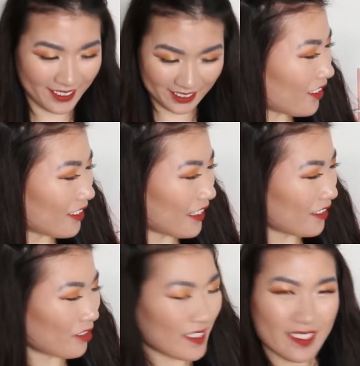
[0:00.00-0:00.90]
Oh,
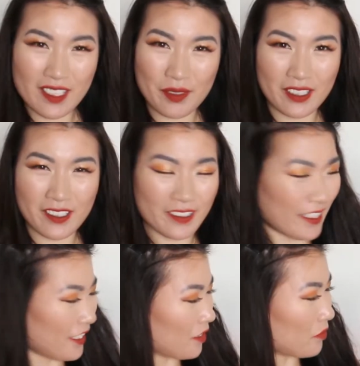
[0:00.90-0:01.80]
and one thing about the
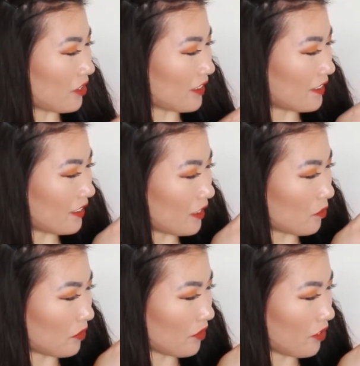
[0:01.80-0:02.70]
name, you can see
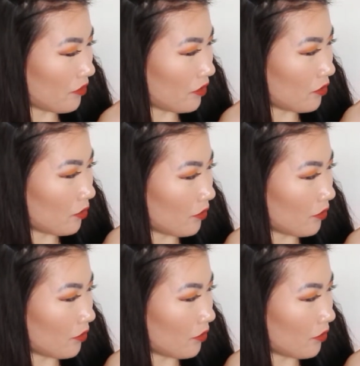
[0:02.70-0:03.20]
pearl,